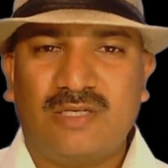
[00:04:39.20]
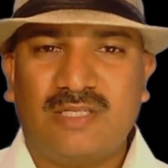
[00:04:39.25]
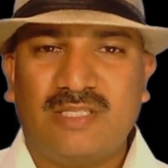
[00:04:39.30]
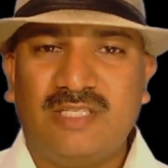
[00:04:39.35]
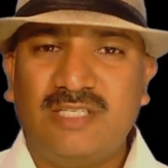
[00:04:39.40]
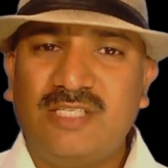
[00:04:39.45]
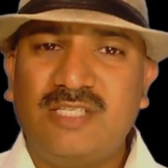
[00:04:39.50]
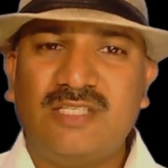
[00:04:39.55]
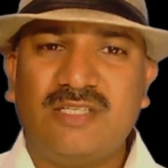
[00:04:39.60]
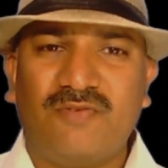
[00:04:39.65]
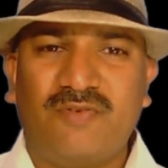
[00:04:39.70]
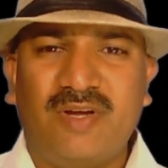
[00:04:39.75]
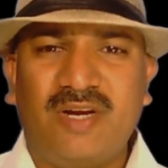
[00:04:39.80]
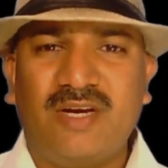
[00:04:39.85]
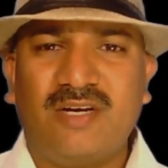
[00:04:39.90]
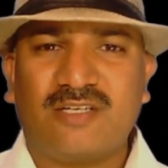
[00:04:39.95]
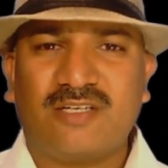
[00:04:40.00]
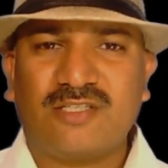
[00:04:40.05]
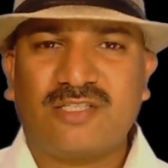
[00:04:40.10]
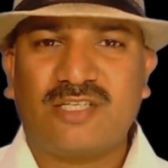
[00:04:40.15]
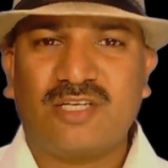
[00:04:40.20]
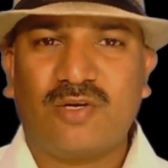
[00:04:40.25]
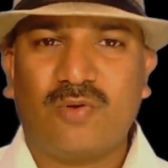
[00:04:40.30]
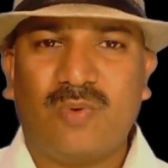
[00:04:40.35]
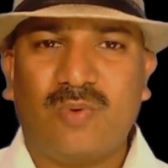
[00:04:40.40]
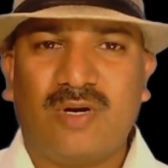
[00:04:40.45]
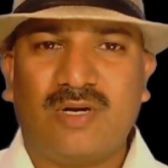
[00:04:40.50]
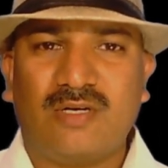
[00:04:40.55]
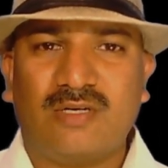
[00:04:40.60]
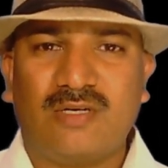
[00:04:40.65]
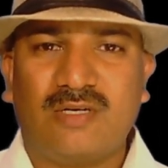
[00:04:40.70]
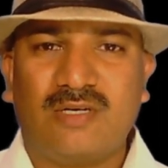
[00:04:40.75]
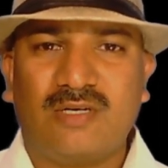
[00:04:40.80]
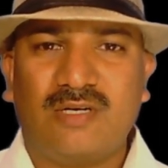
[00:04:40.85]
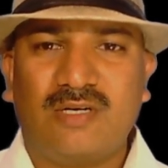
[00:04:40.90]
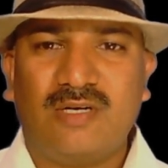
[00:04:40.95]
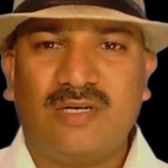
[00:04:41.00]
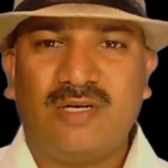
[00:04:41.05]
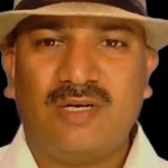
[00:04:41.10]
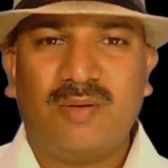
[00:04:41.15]
This is a very interesting one.
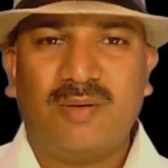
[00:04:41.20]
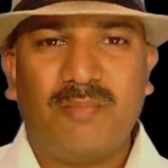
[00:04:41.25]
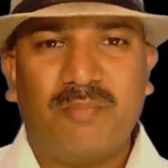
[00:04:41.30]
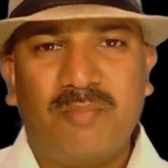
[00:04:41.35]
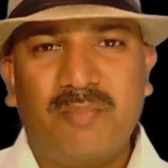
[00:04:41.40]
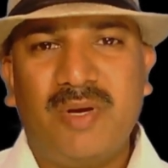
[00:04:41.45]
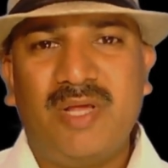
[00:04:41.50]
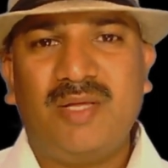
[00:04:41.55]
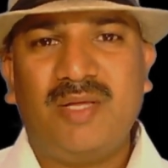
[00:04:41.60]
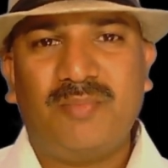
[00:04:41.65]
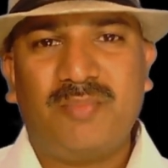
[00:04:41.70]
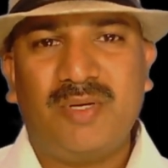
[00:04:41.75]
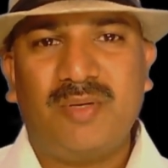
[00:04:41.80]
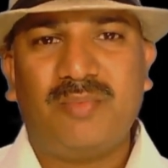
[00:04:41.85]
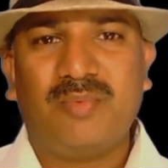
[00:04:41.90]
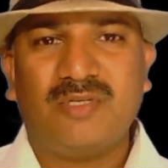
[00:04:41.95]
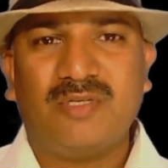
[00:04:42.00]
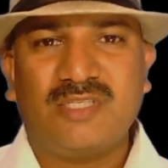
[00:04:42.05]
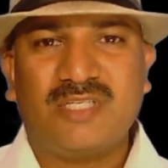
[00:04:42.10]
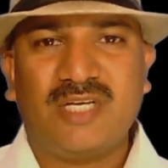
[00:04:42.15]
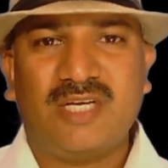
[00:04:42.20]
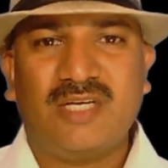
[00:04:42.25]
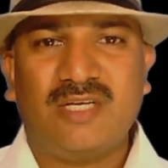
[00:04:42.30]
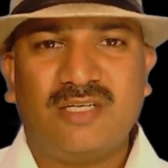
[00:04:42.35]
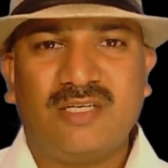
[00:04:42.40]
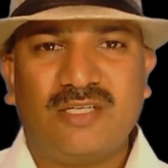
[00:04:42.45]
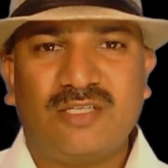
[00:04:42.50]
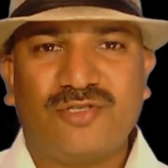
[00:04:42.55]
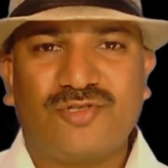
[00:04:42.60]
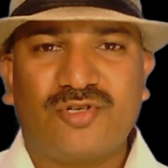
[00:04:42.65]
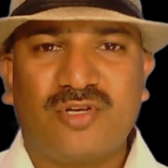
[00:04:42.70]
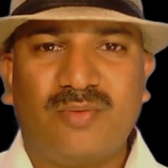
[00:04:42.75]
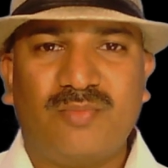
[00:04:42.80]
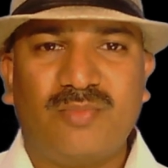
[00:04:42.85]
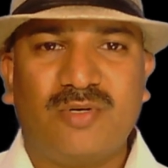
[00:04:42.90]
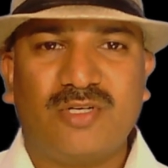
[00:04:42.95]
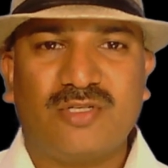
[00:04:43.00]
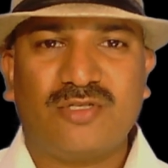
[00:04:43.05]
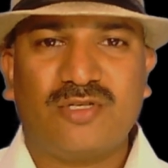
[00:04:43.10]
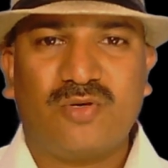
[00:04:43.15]
Many people say Scrum
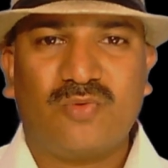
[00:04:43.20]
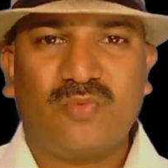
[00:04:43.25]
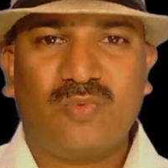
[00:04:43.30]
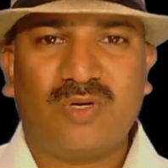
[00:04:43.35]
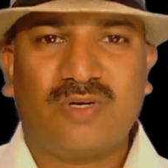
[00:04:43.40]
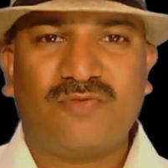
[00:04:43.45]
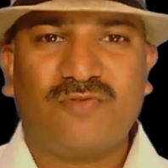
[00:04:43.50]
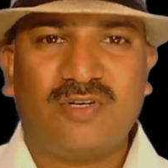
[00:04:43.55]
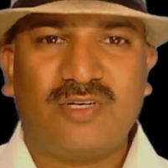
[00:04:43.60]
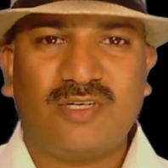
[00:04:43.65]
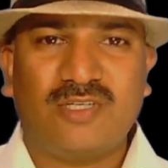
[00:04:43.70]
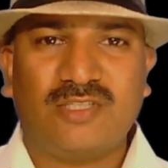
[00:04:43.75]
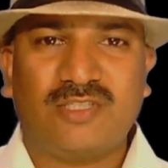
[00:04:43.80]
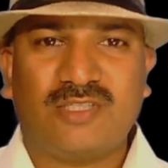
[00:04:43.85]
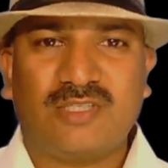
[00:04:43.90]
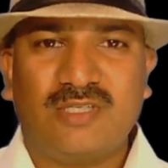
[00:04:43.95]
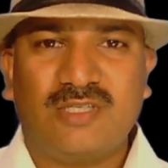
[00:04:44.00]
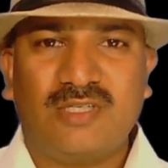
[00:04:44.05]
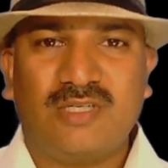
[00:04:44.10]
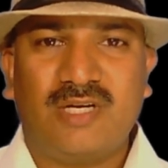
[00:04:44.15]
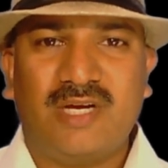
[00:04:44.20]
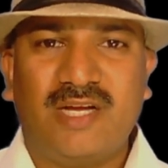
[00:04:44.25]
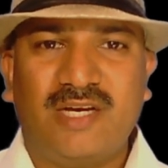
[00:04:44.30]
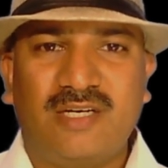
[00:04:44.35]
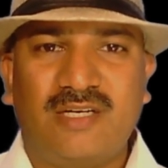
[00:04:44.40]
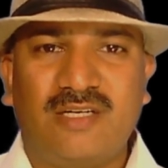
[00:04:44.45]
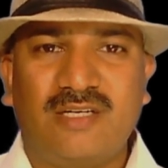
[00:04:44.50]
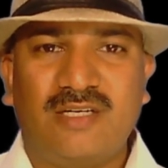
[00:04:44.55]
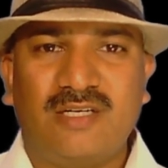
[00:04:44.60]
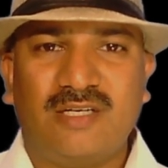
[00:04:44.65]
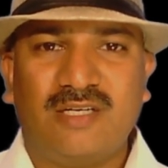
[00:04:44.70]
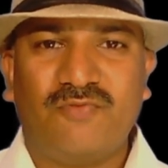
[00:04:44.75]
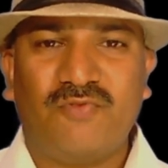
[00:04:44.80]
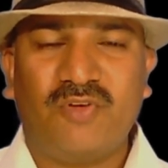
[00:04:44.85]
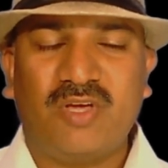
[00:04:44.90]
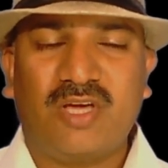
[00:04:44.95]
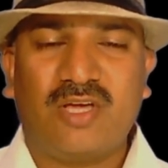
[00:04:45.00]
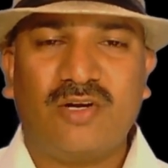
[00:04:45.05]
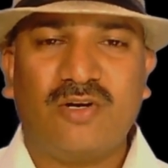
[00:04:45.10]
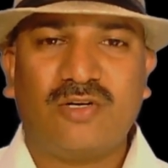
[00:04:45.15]
does not work for us and we
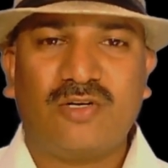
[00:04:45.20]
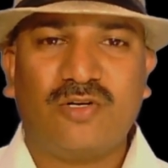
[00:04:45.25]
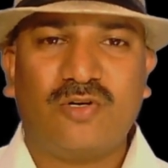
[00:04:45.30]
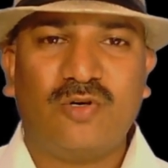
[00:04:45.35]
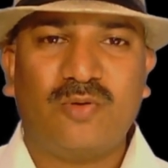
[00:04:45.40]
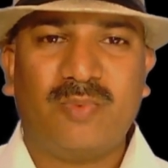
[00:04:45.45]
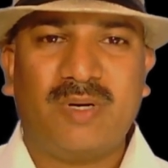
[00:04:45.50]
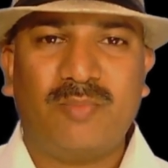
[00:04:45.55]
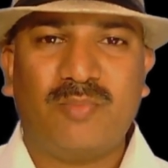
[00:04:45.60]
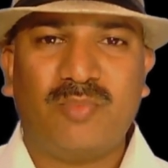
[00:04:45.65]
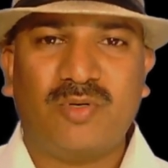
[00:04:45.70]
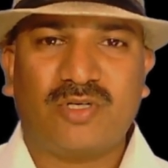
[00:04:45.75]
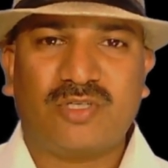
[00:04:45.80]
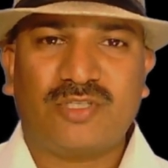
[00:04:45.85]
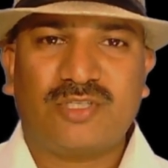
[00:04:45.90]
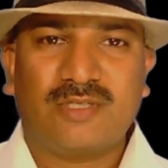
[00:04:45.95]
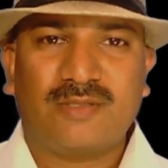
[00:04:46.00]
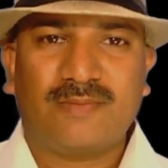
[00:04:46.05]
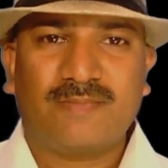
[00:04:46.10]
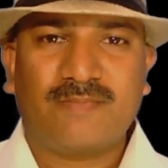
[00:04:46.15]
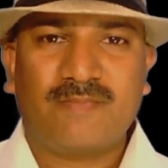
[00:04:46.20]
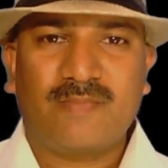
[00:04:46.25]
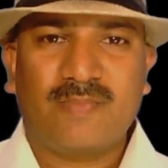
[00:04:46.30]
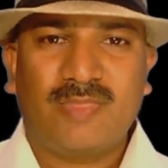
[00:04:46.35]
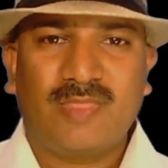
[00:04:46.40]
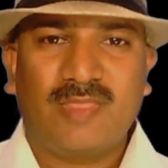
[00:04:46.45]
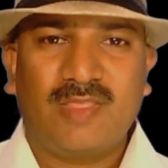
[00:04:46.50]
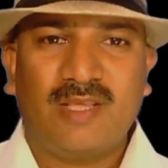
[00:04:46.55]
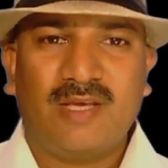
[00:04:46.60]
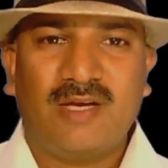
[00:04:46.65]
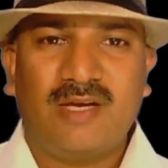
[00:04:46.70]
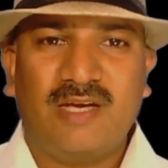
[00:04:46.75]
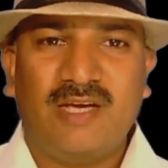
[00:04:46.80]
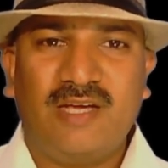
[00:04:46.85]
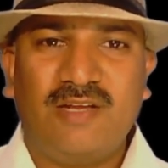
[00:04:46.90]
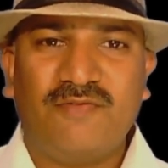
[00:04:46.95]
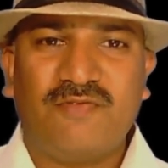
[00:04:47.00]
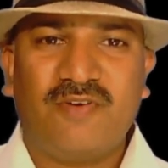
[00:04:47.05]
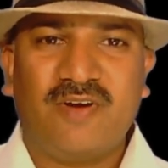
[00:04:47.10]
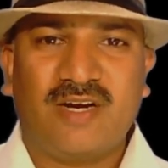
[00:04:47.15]
cannot go by books.
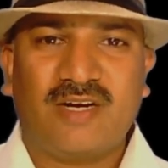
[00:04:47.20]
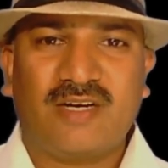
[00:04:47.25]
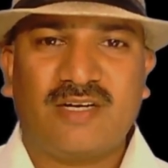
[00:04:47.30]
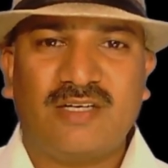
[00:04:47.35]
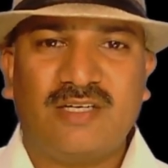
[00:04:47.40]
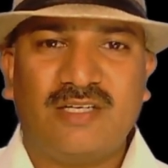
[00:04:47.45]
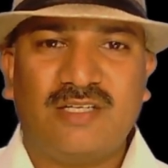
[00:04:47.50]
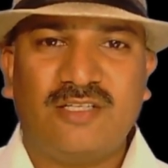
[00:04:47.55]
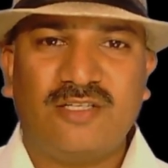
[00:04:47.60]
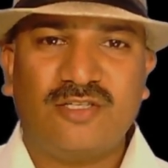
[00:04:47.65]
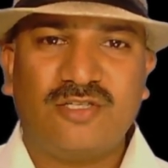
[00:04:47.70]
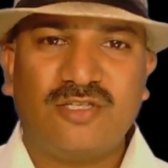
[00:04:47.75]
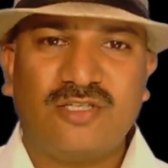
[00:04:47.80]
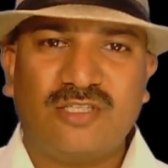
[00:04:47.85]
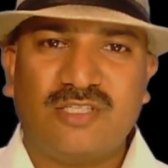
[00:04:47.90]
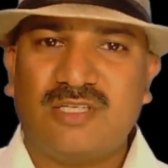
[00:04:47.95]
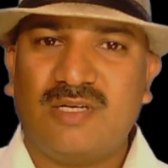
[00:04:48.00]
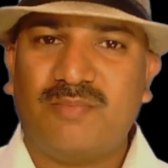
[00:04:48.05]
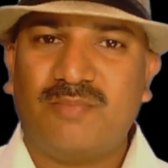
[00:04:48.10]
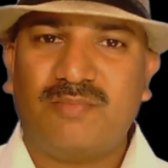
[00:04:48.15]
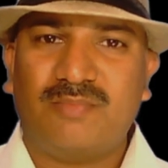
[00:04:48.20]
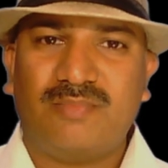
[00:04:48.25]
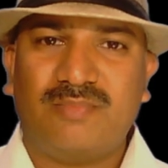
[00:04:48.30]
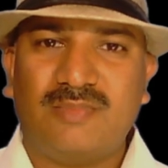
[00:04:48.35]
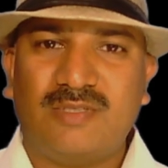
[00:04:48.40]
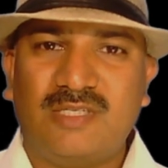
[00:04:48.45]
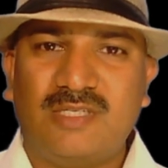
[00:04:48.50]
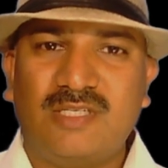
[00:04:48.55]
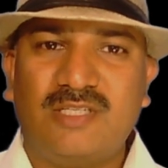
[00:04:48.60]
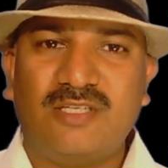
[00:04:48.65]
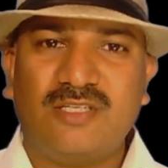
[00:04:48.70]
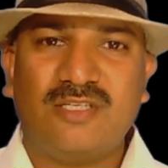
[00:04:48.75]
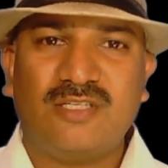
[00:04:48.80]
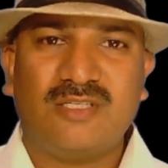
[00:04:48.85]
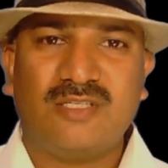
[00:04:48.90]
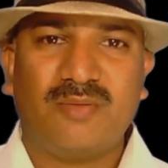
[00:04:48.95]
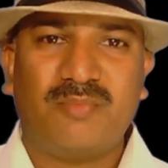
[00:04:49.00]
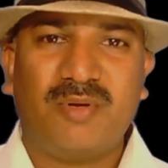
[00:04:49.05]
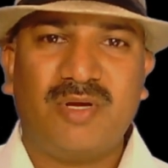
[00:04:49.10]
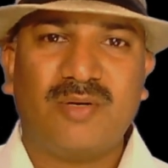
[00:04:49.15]
In fact, this is
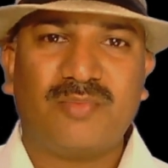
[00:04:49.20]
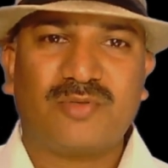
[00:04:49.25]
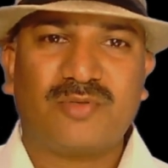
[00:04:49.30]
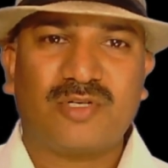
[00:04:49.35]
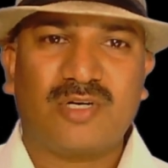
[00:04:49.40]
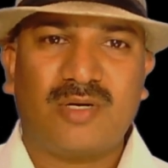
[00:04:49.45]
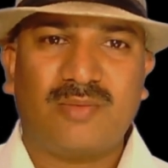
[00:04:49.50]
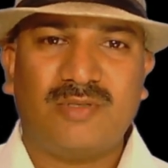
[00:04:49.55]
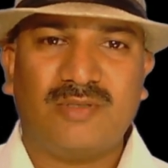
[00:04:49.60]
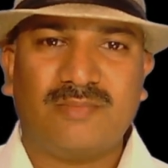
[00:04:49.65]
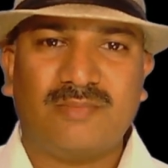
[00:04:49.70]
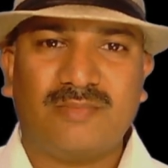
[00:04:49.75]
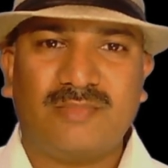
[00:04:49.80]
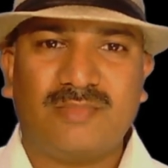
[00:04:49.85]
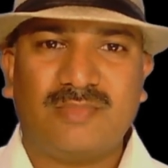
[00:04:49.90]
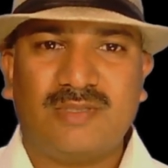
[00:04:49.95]
a bigger problem.